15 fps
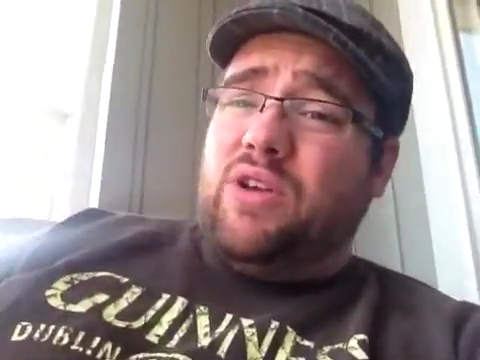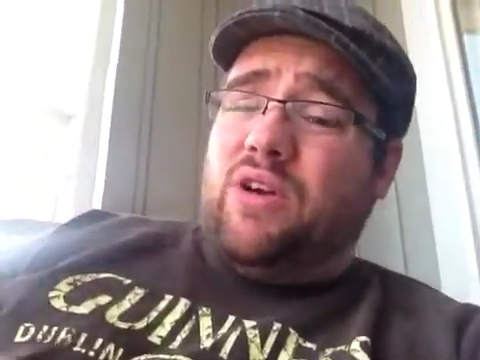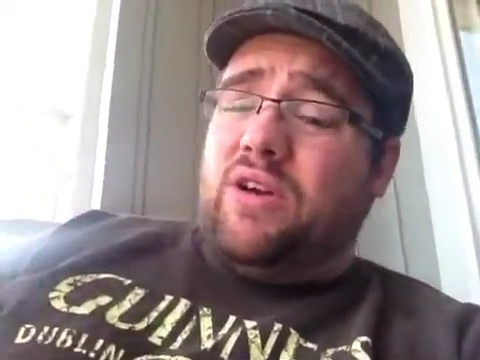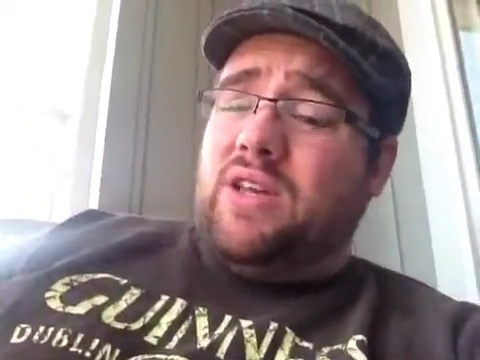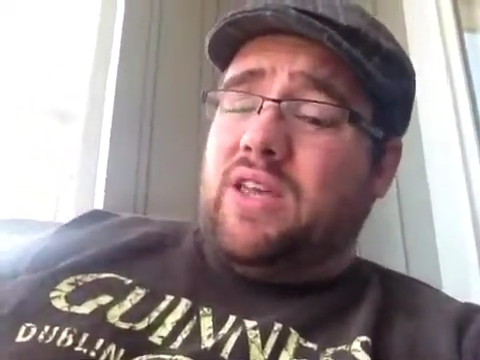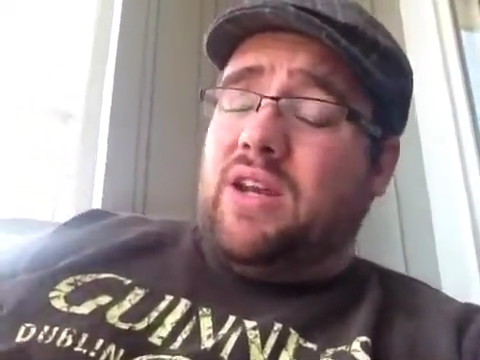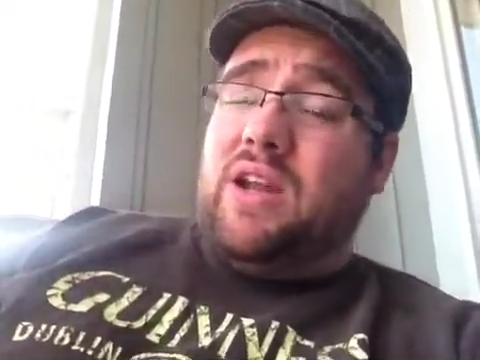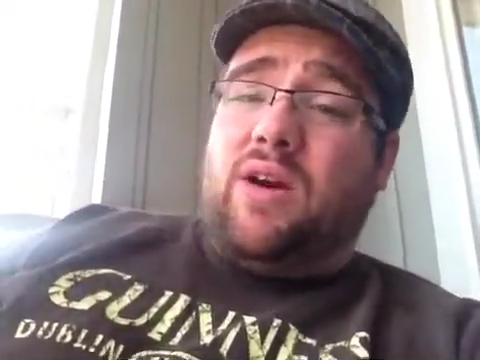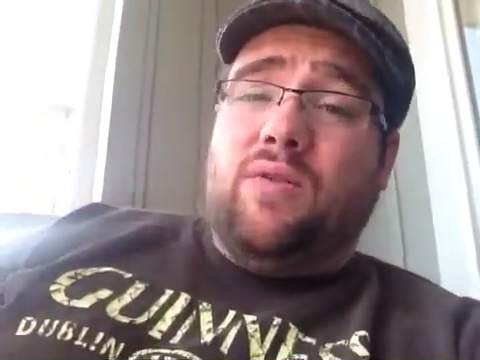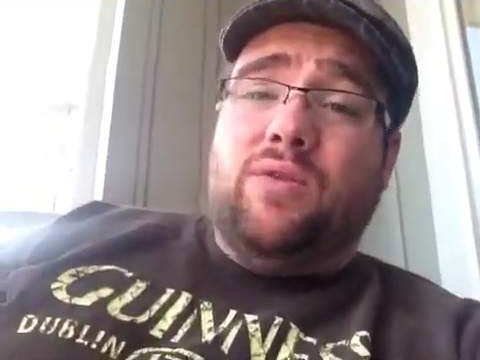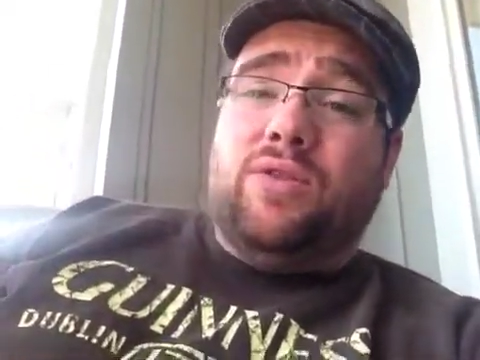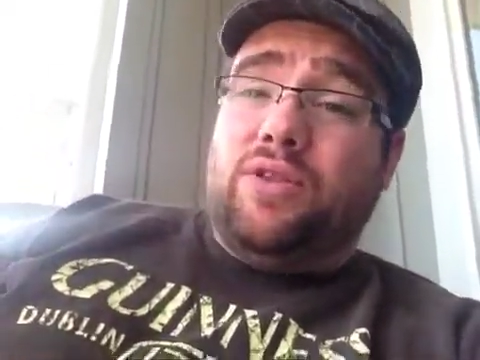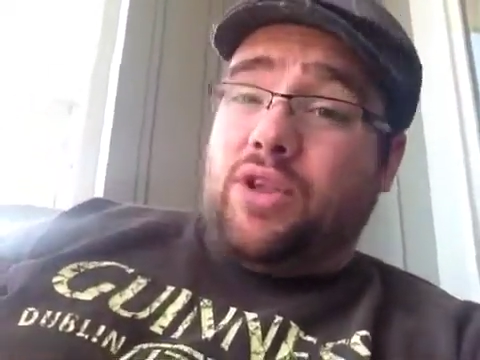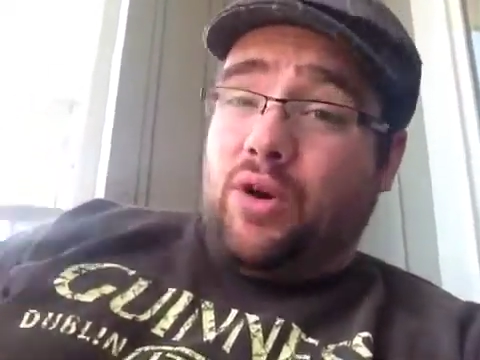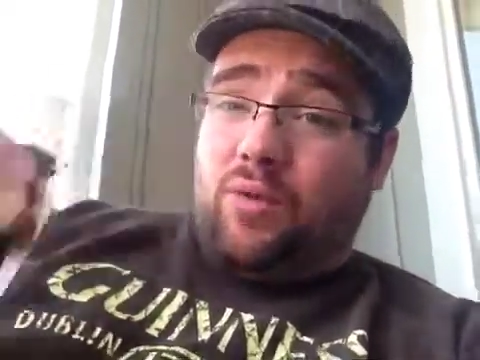hard to get it out.
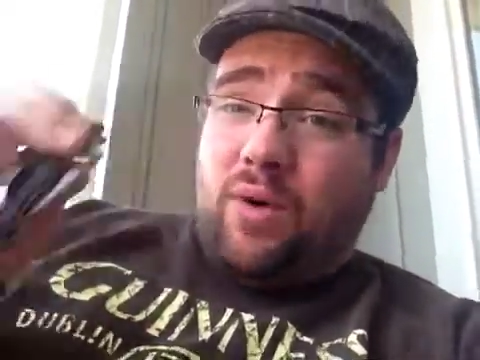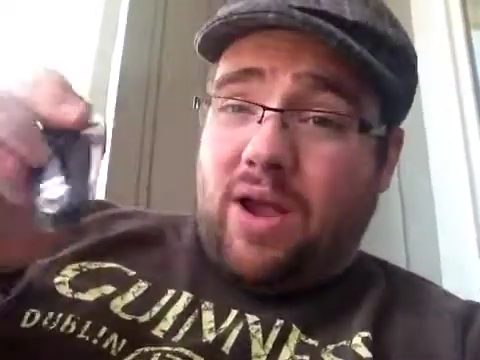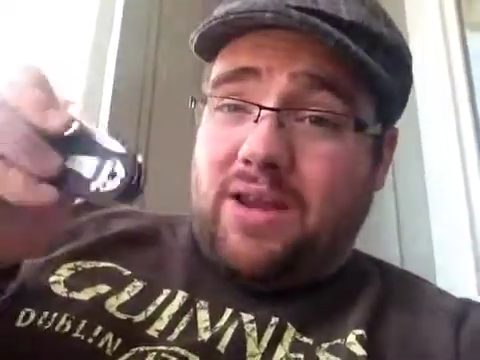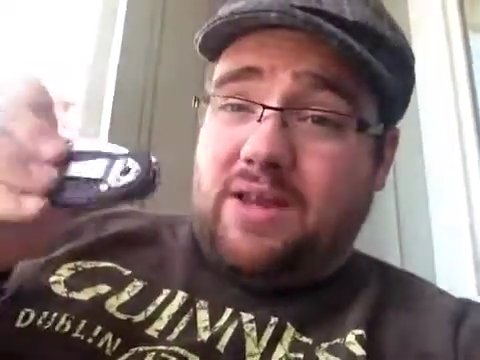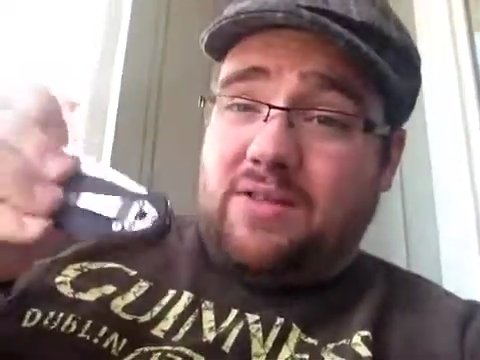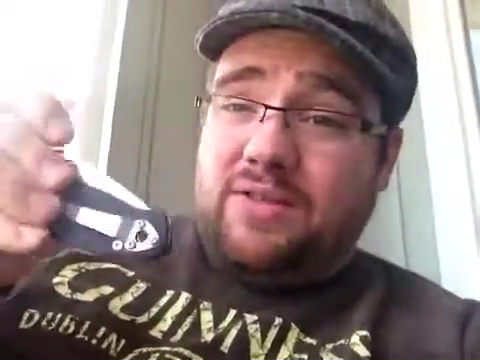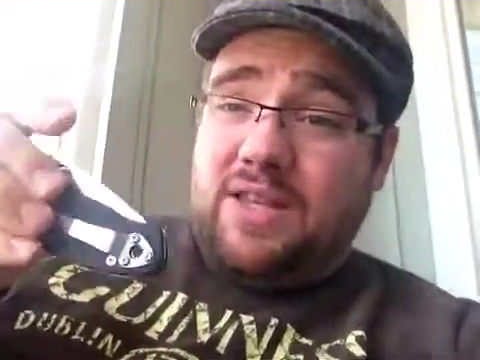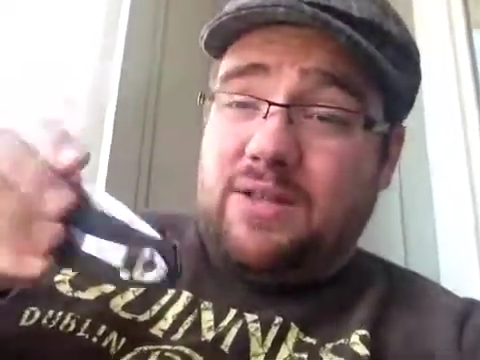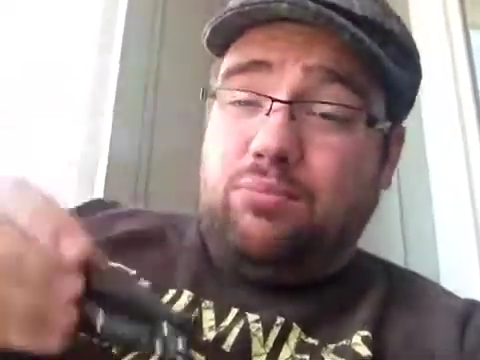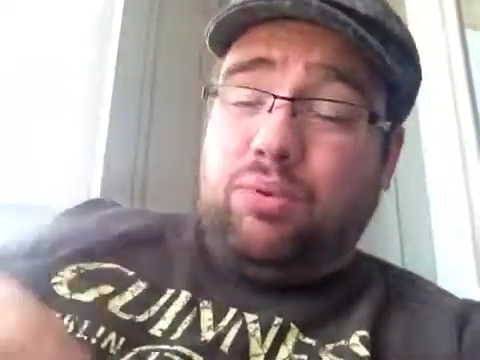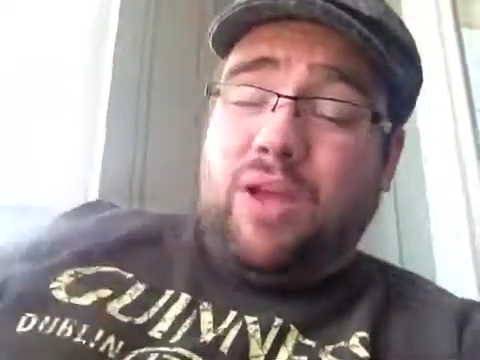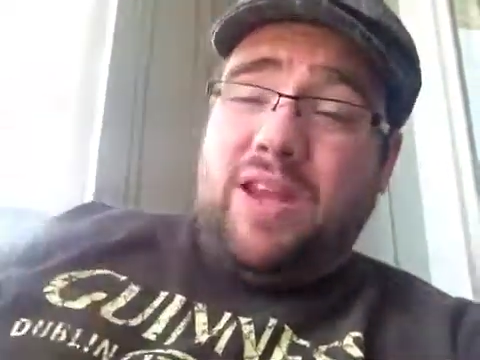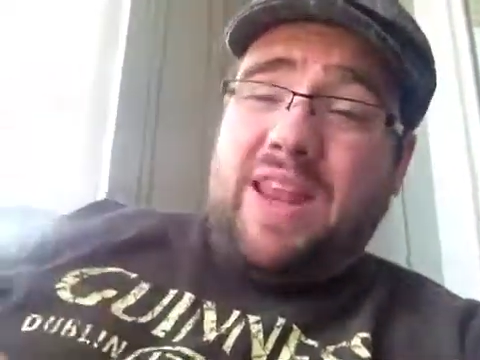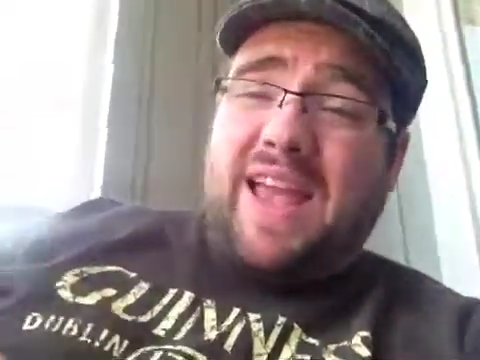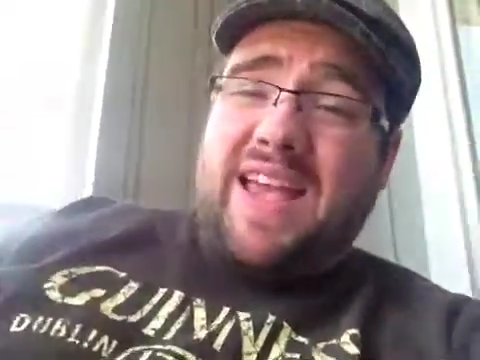They're right. This
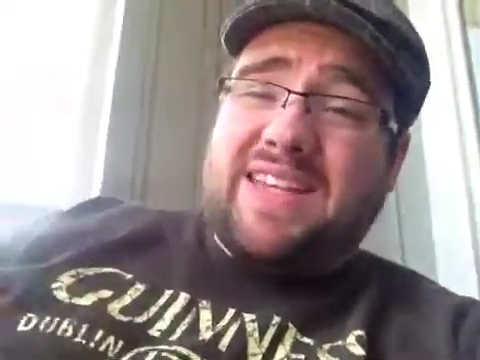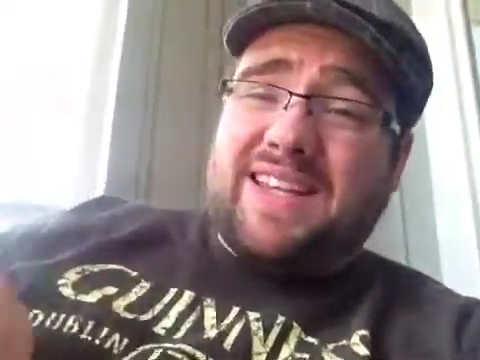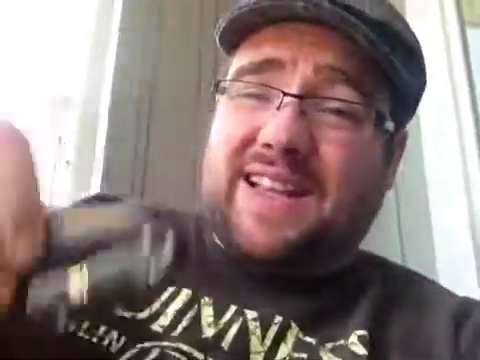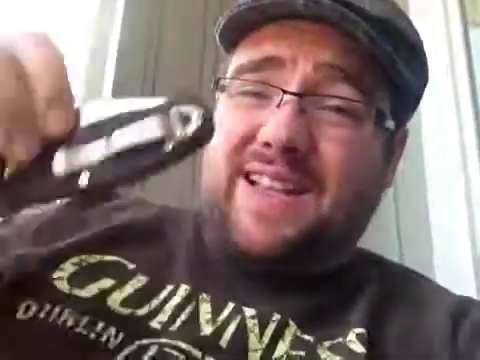blade has a